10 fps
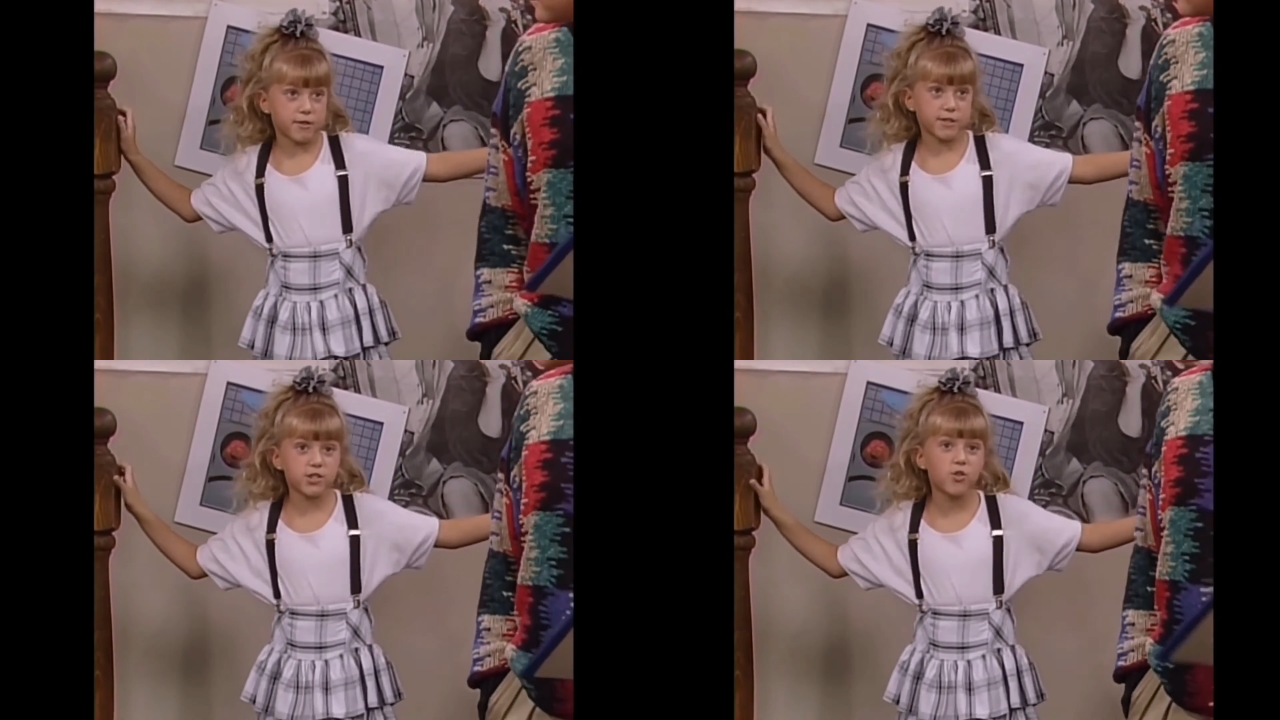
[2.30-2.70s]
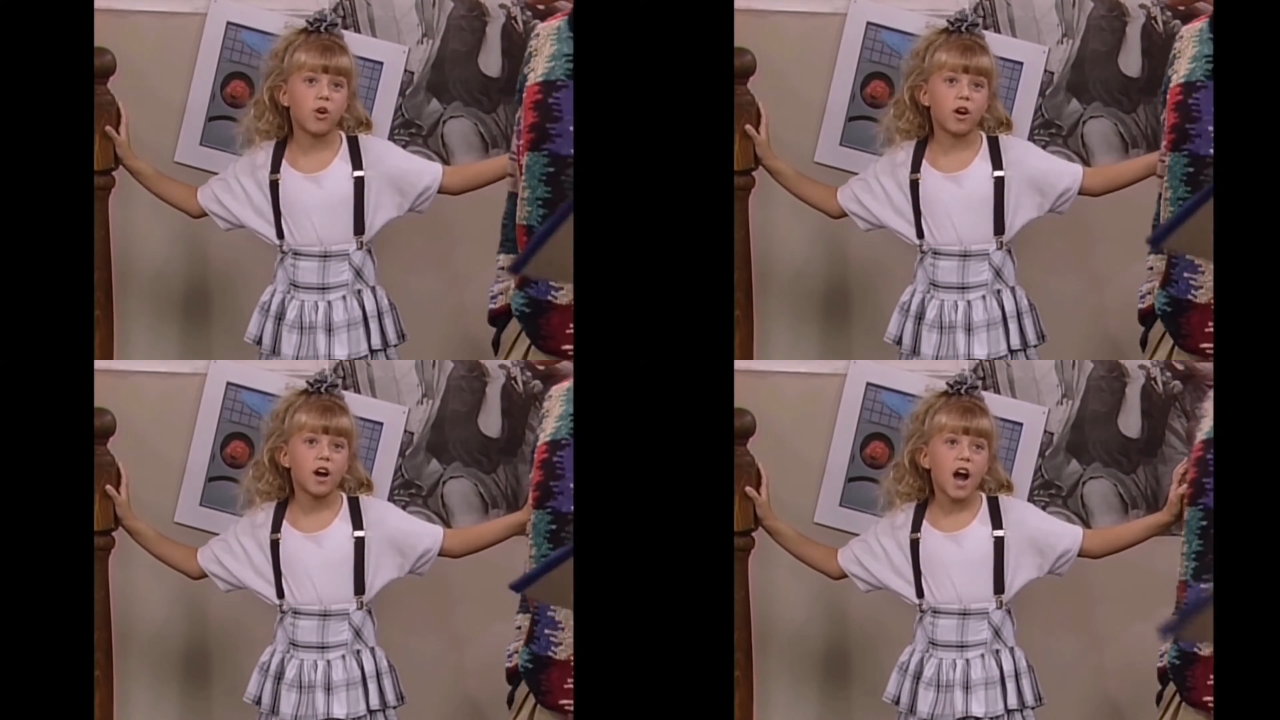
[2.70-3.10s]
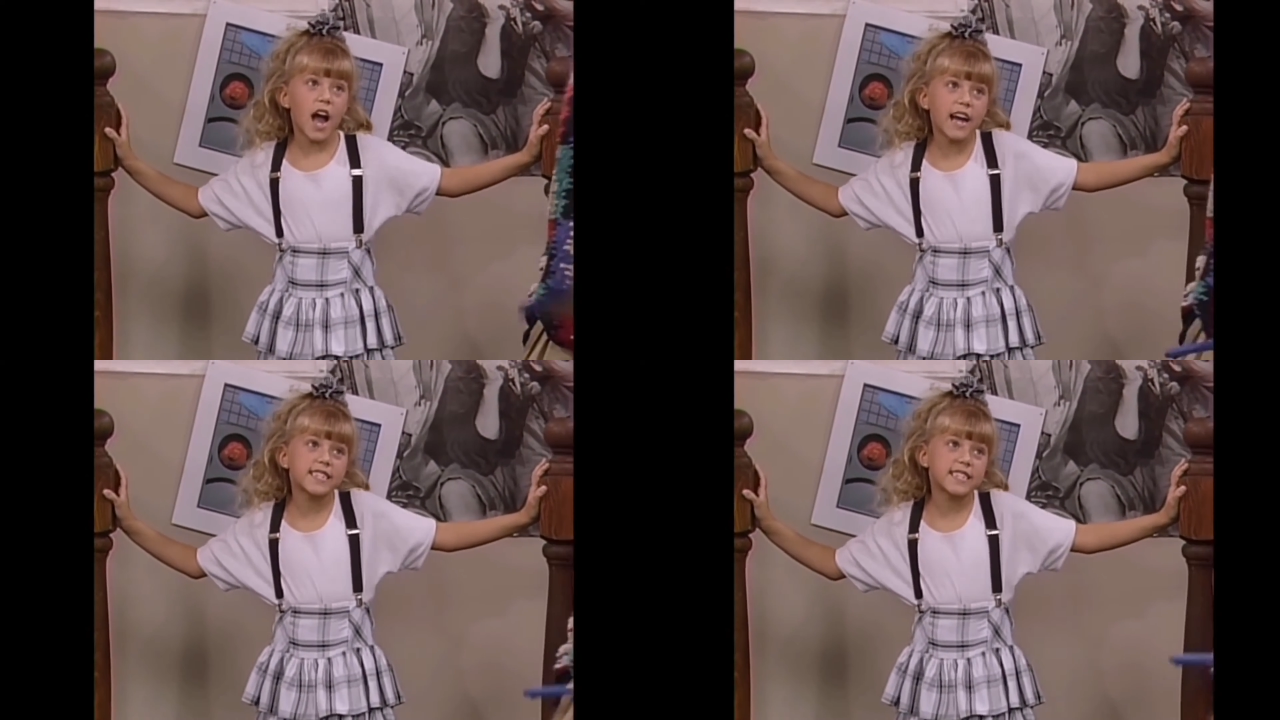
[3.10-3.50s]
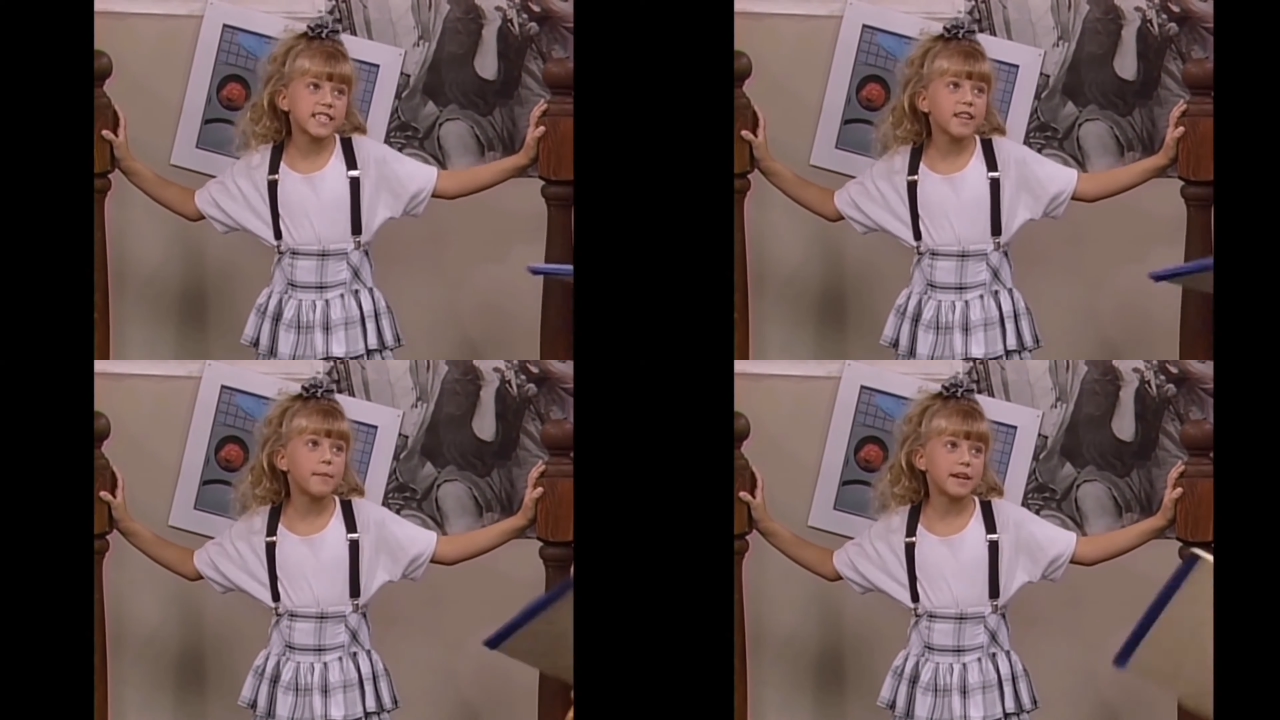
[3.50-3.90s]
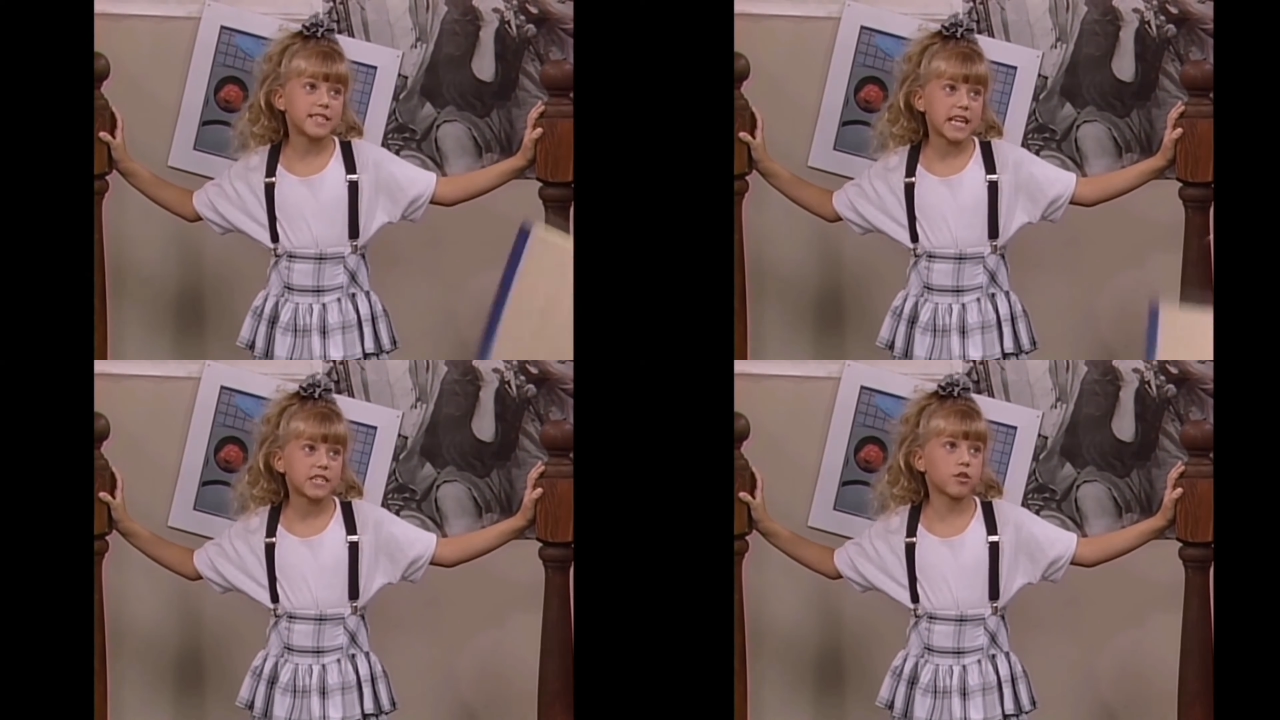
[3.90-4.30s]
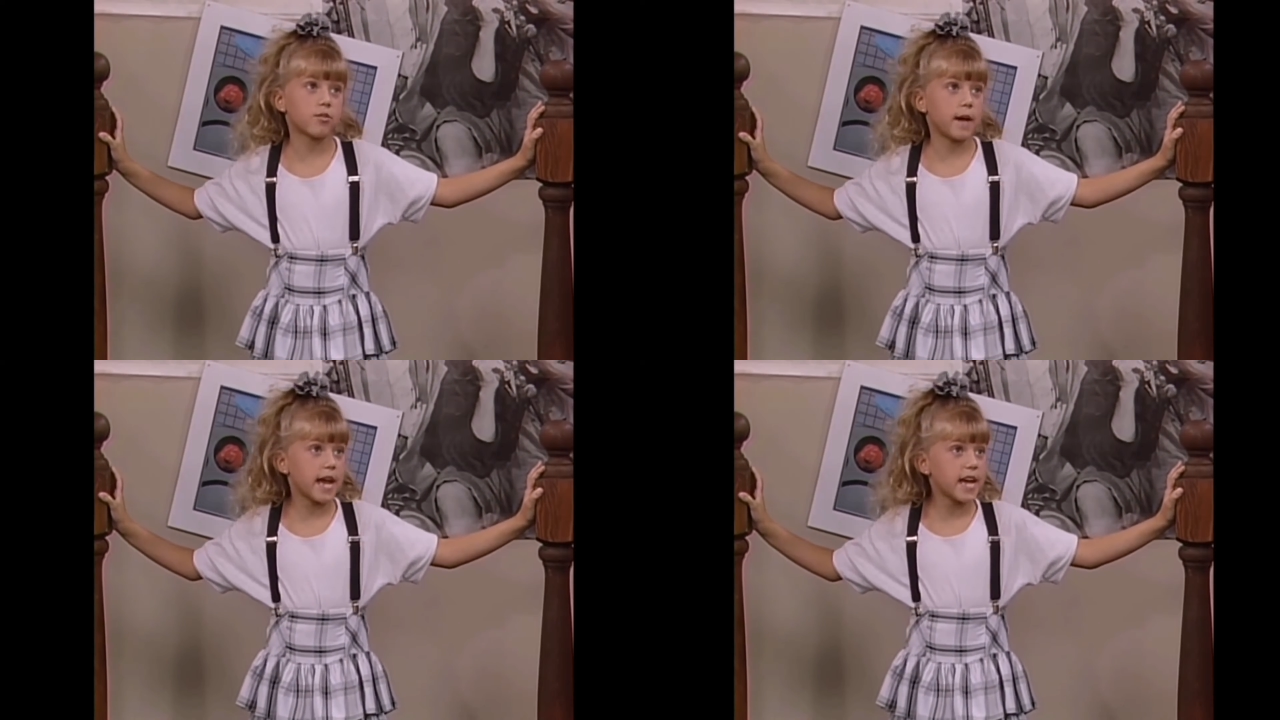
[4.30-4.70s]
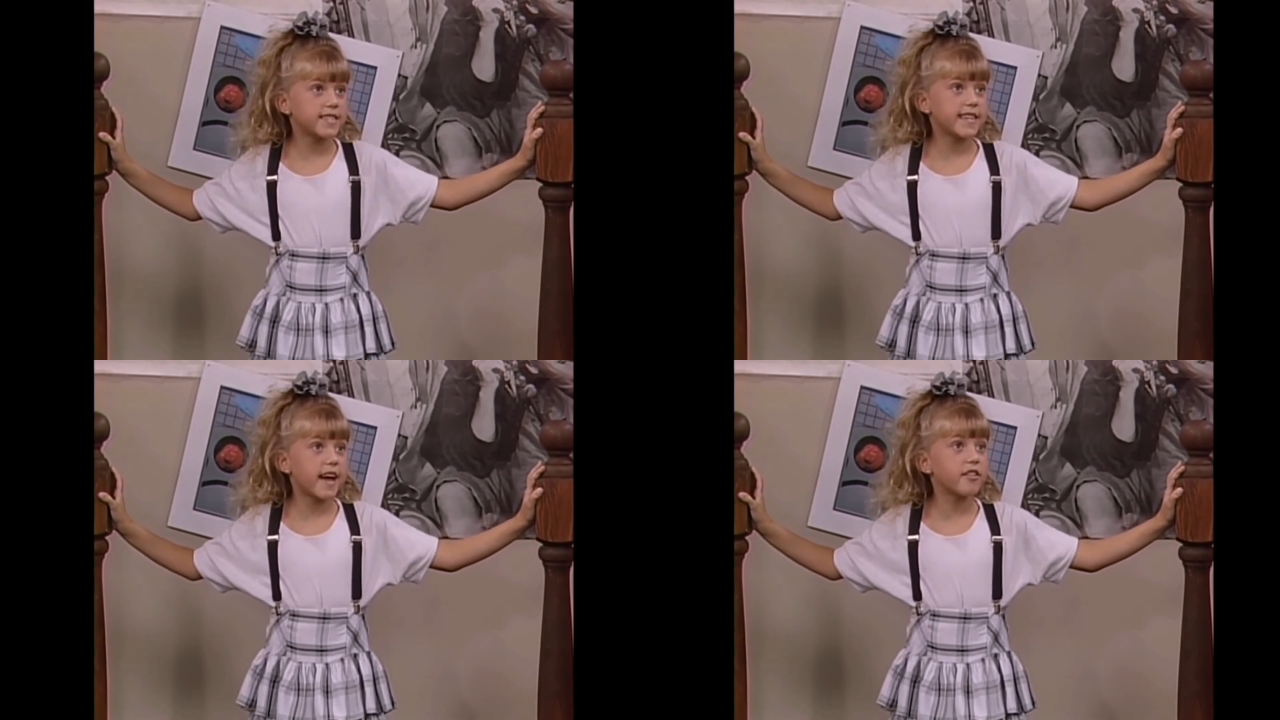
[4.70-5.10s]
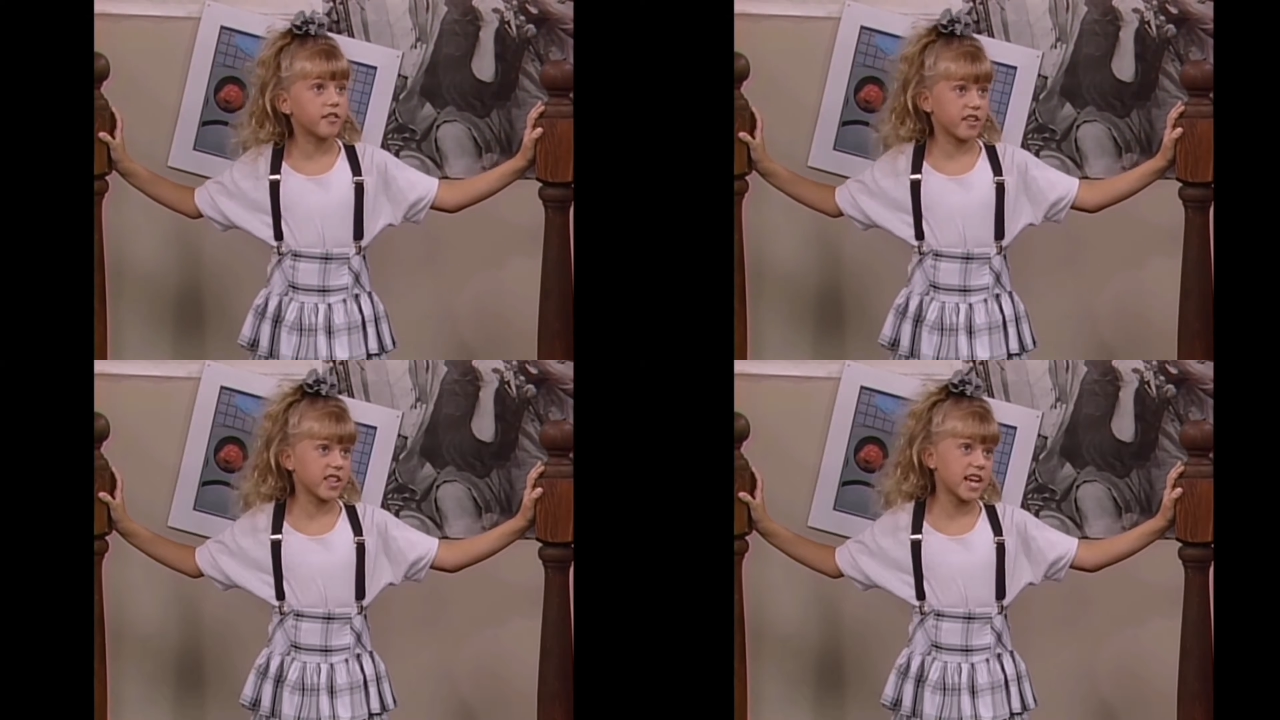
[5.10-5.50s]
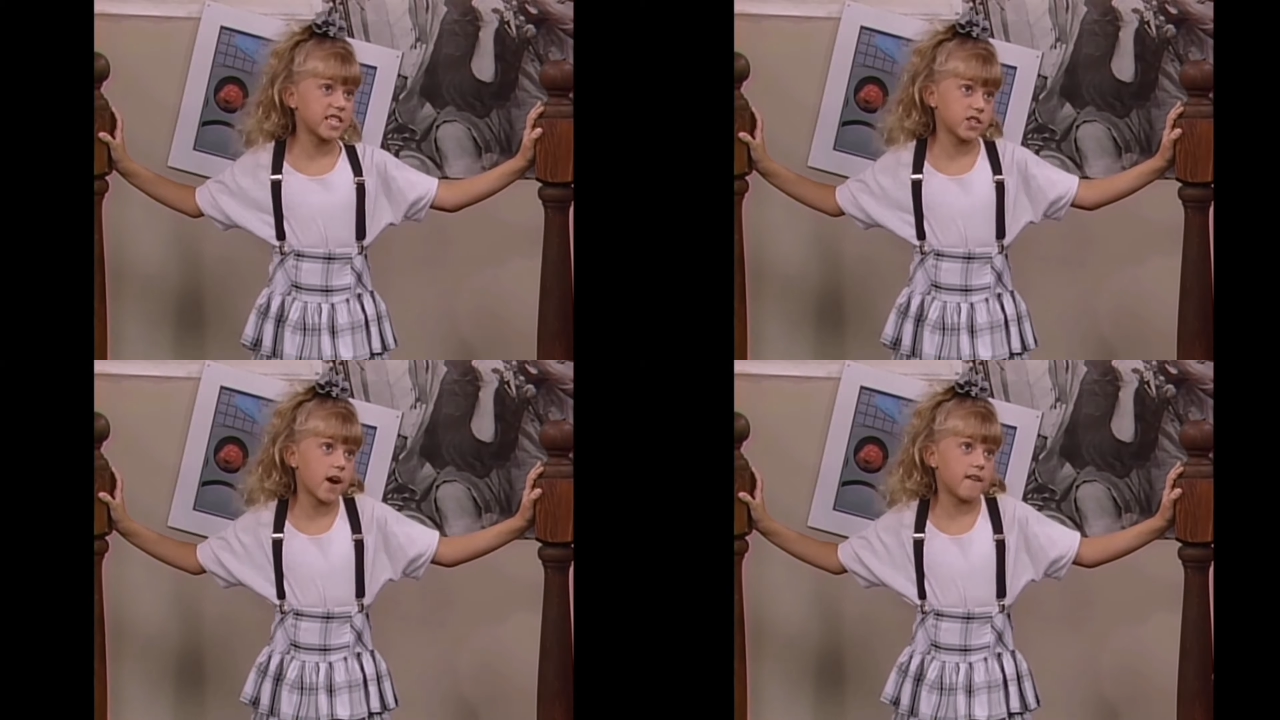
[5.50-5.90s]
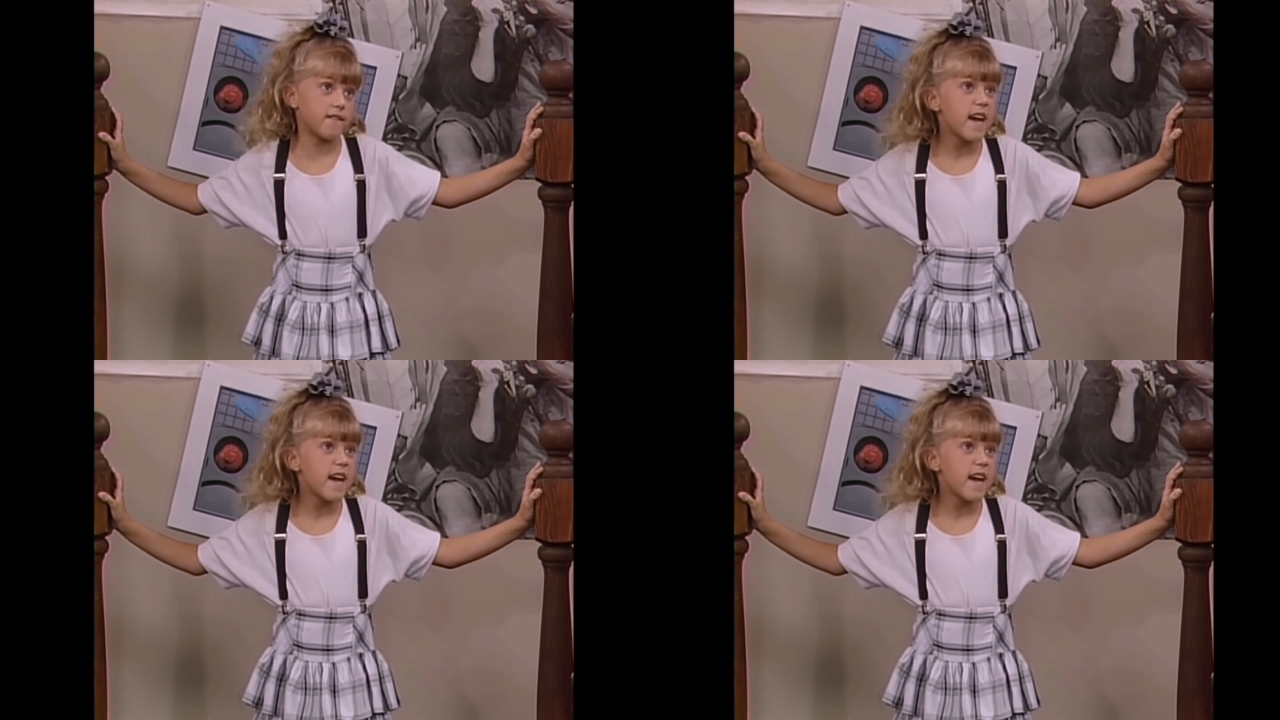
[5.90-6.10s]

school. I had to sit at my desk with my head down and the lights off.